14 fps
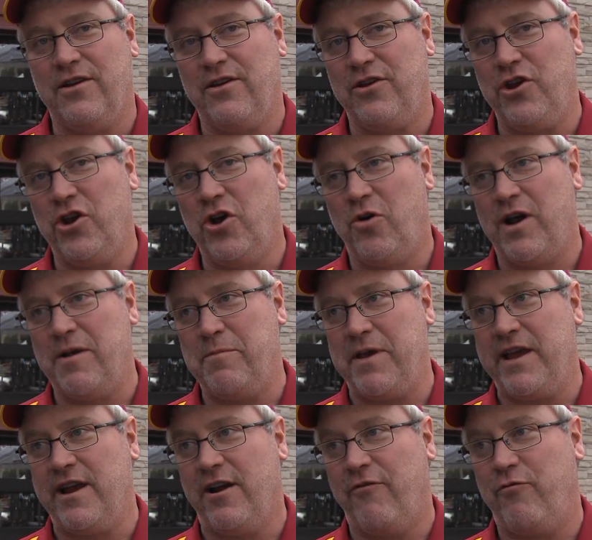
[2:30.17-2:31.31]
You don't want to be
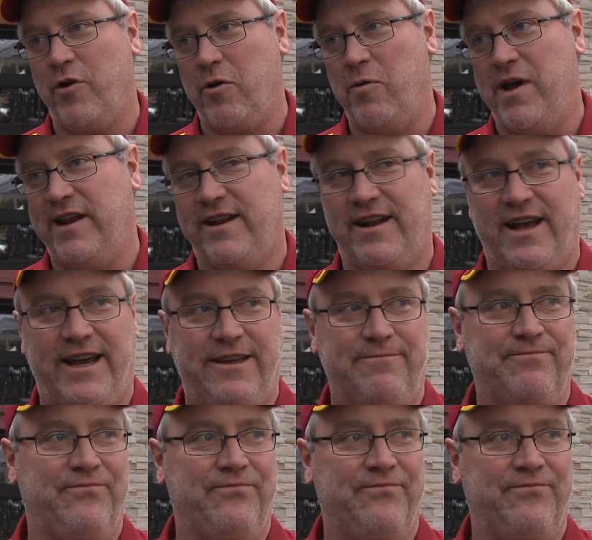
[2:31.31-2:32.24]
here if we win tonight.